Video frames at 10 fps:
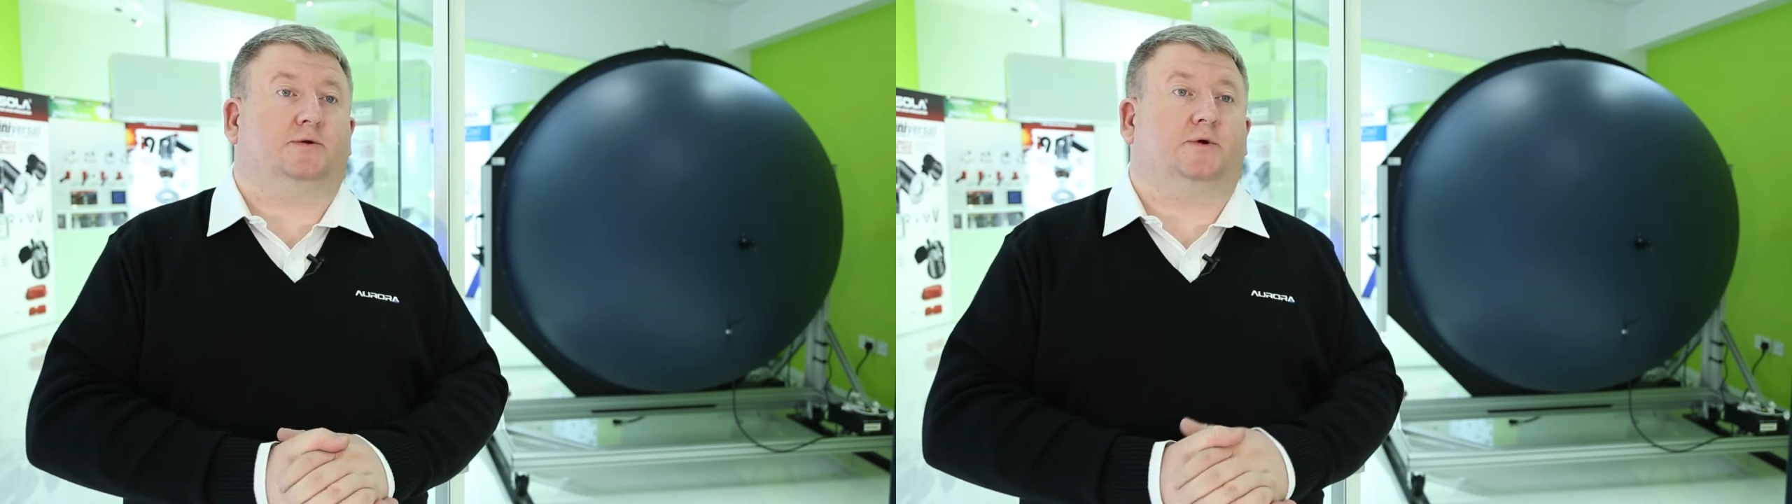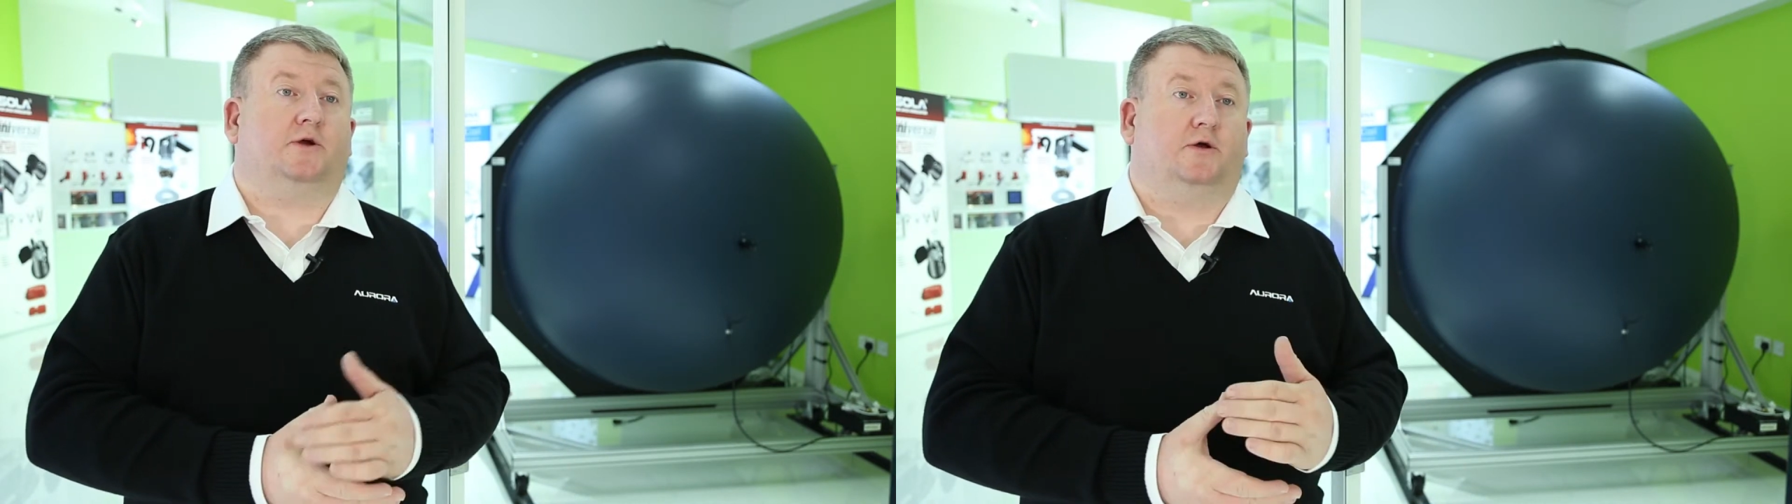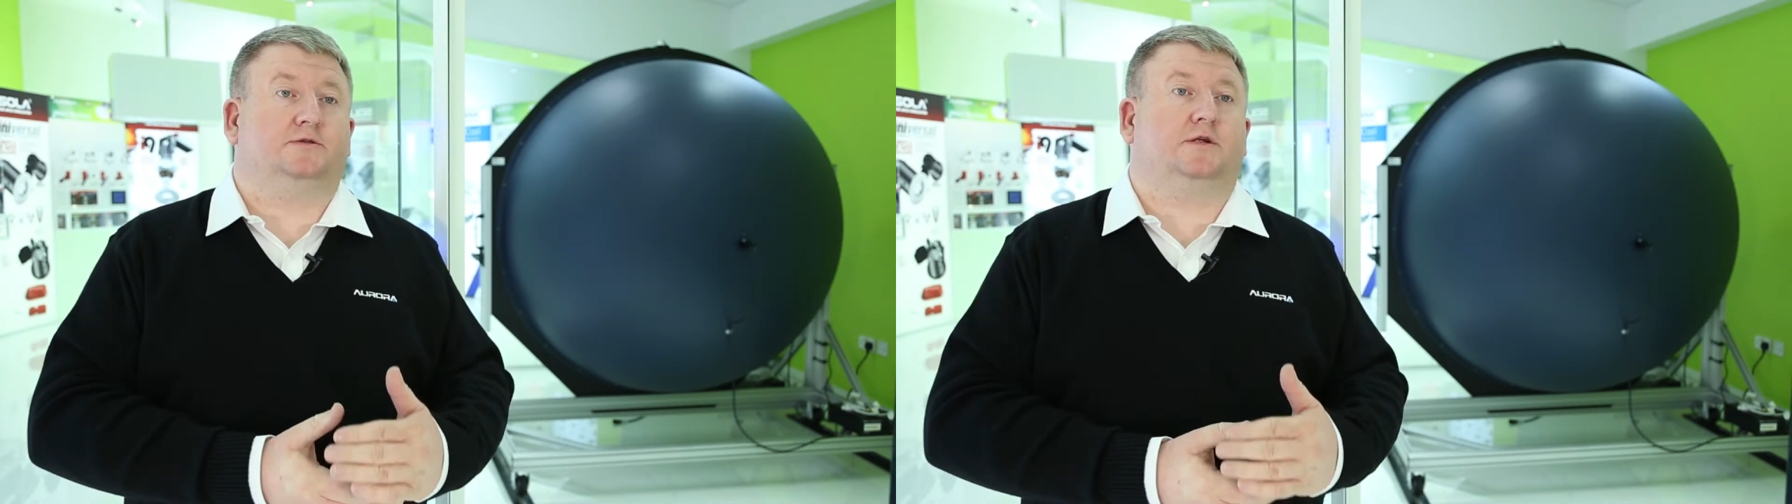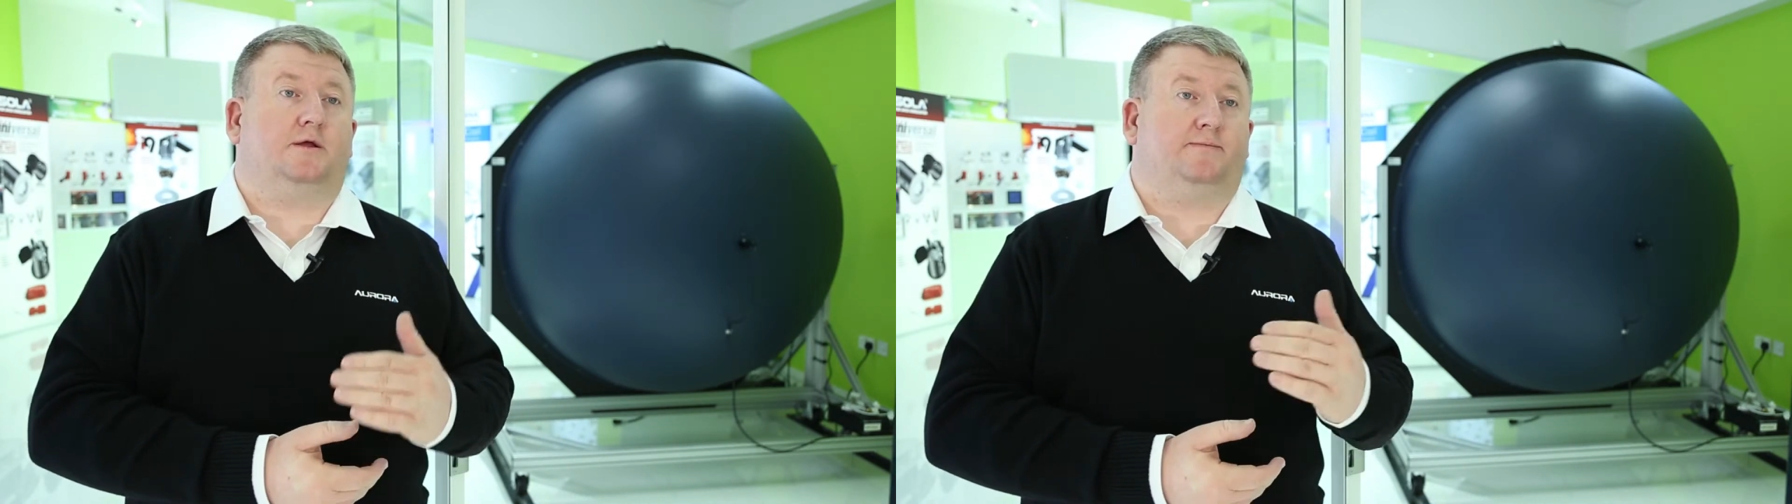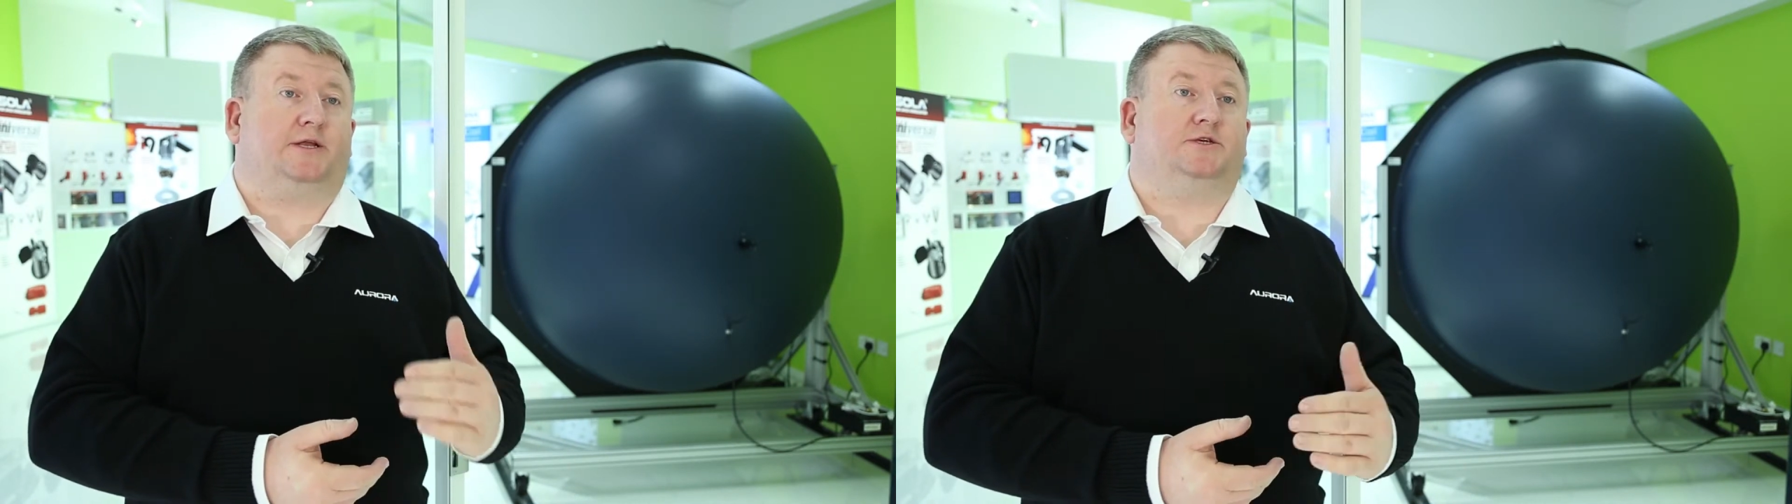So we're
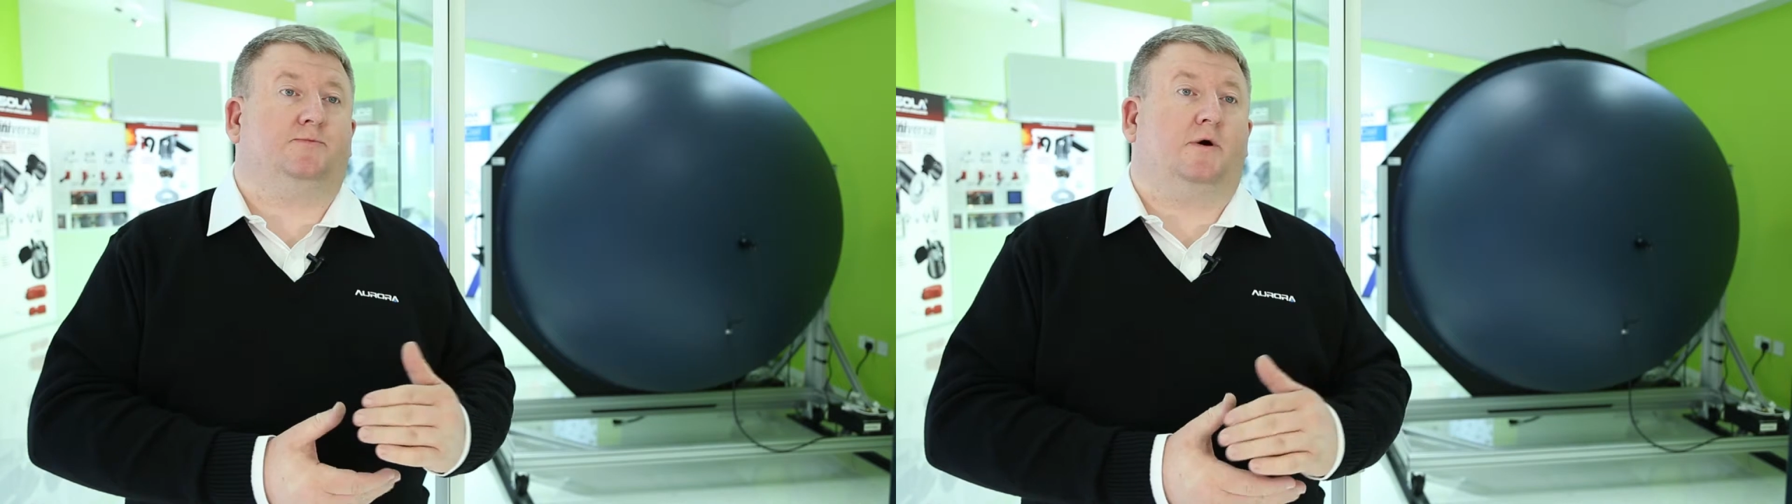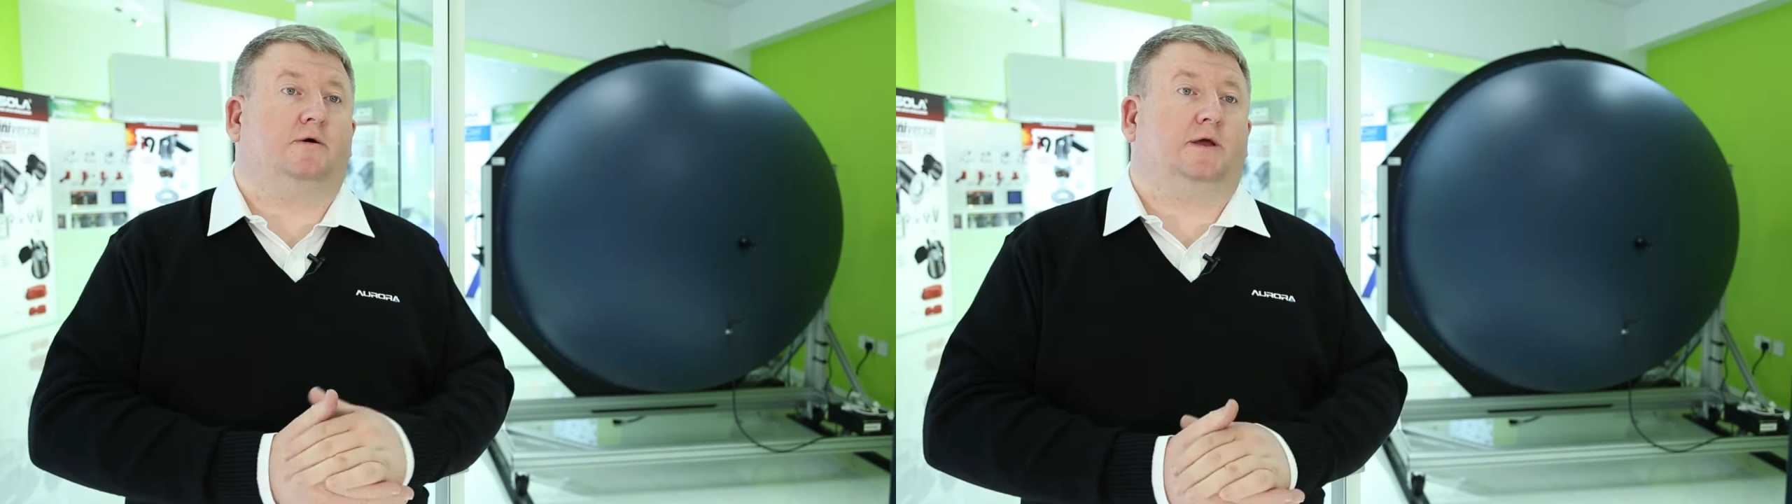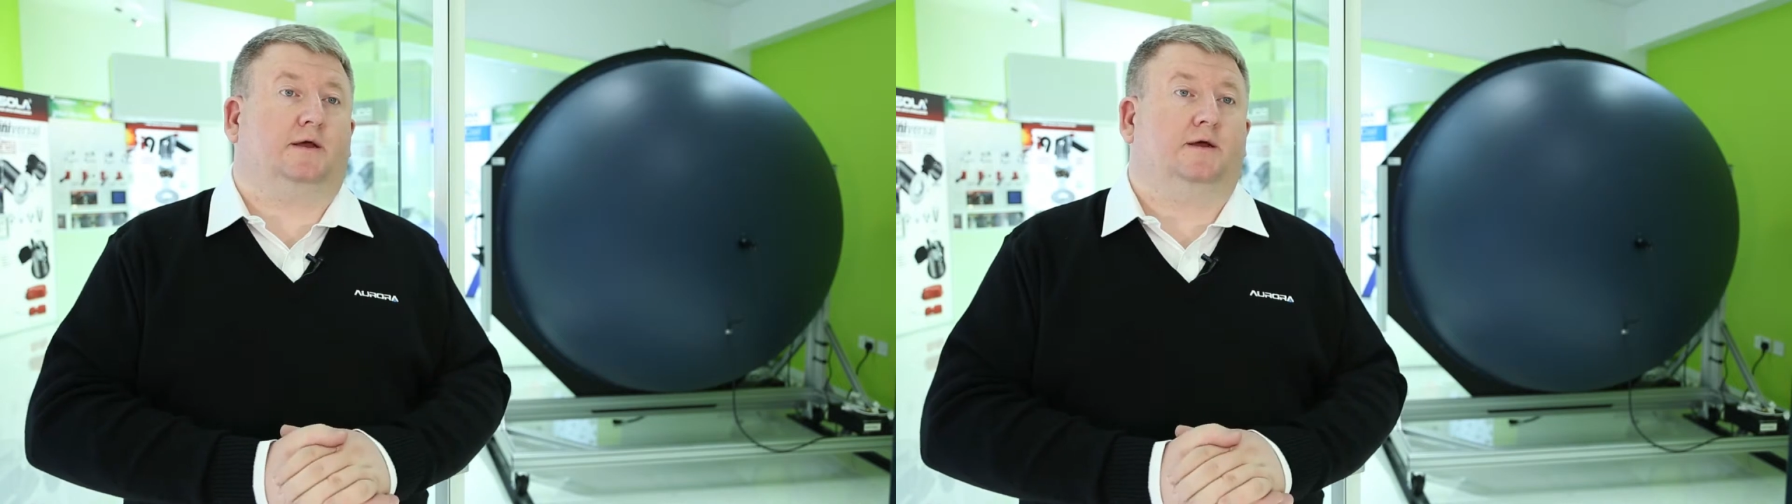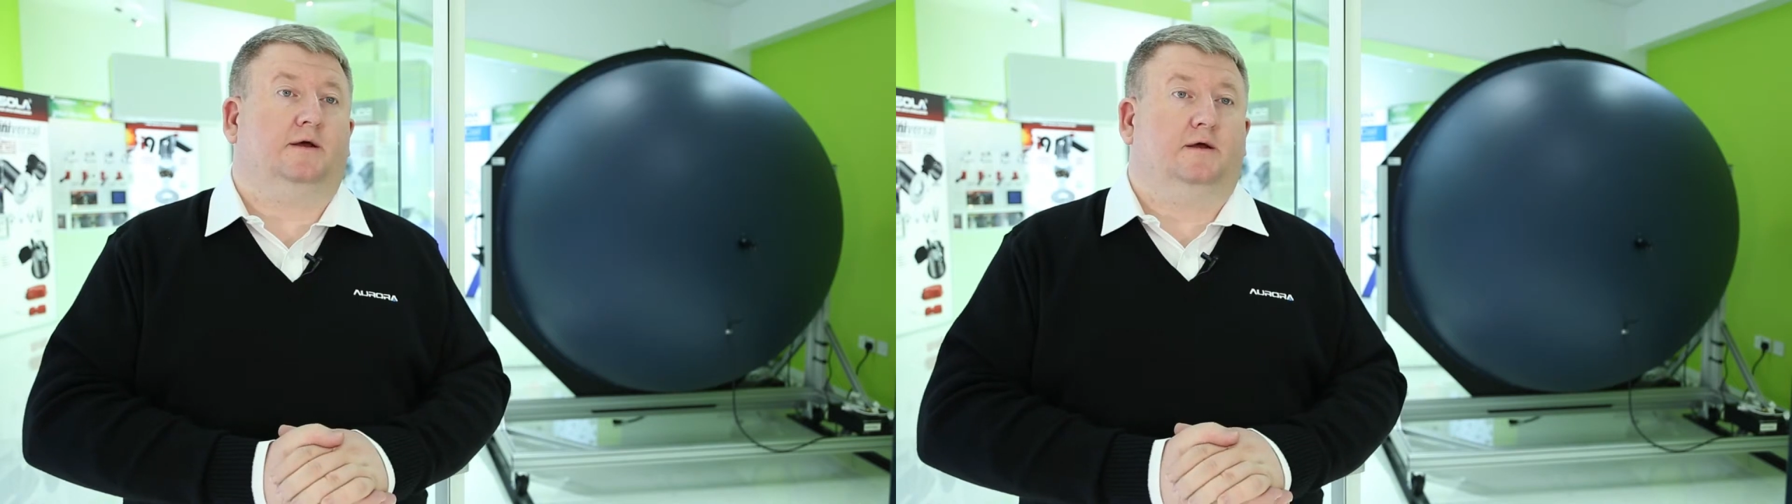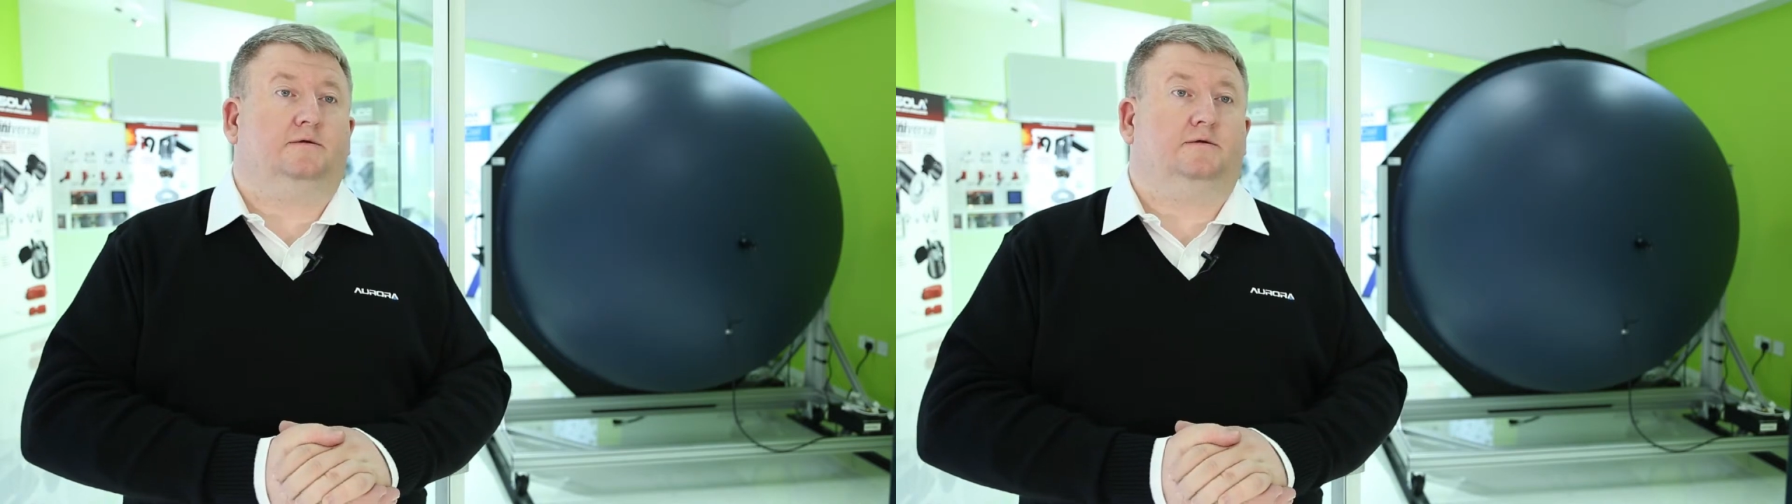constantly benchmarking